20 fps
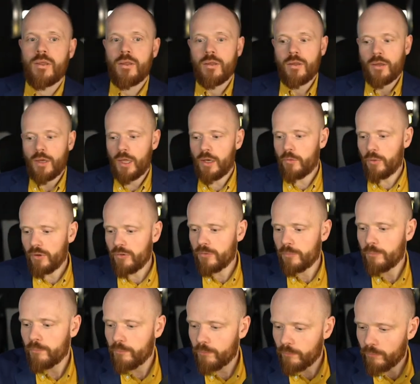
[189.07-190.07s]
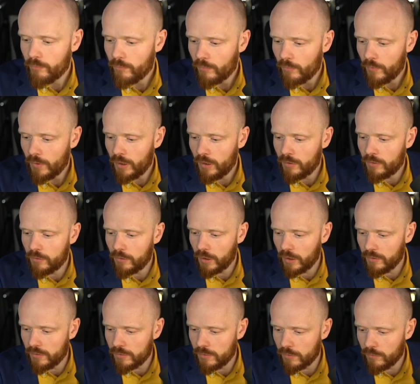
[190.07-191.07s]
Anyways, in
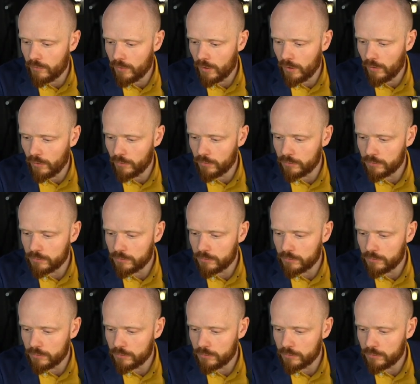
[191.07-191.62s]
tonight's video,